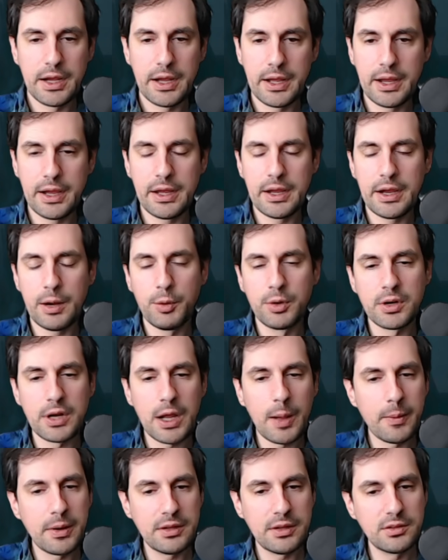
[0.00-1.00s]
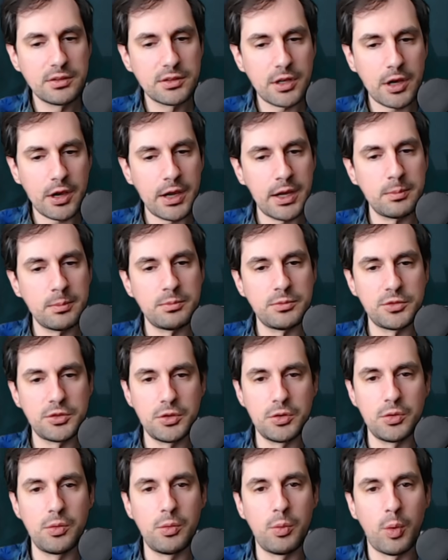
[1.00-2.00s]
I wonder how many
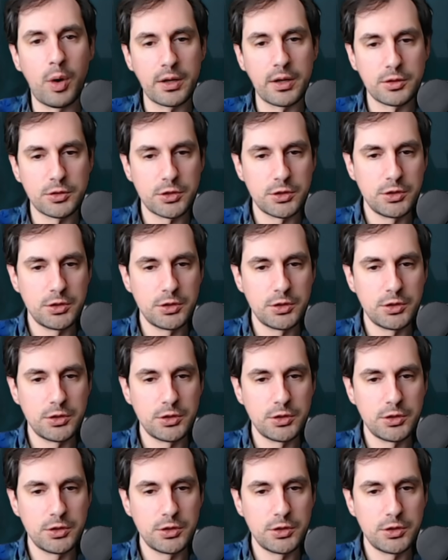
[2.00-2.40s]
times you want